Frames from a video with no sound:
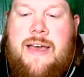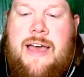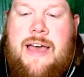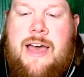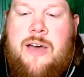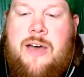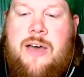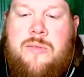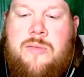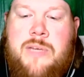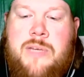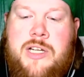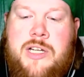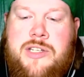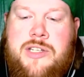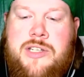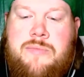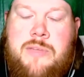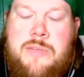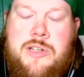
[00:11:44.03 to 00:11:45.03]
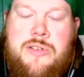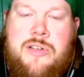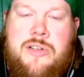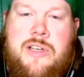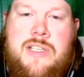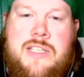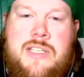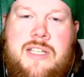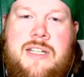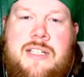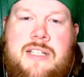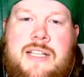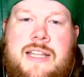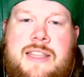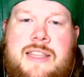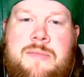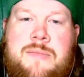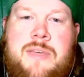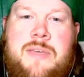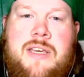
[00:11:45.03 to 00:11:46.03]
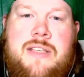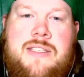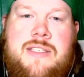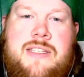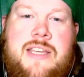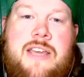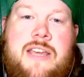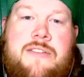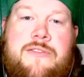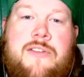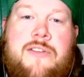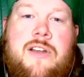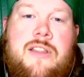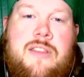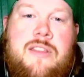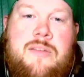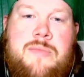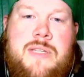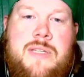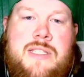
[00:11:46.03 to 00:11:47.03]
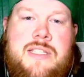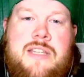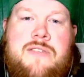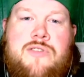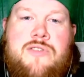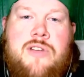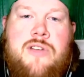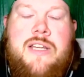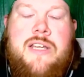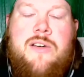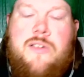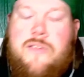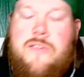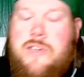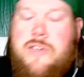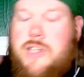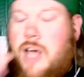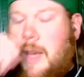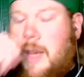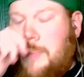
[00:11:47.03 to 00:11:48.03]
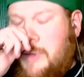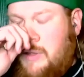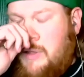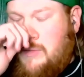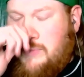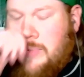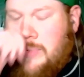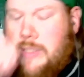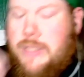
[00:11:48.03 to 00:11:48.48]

how much Montreal is going to let them stay in front of them instead of trying to go over top of them.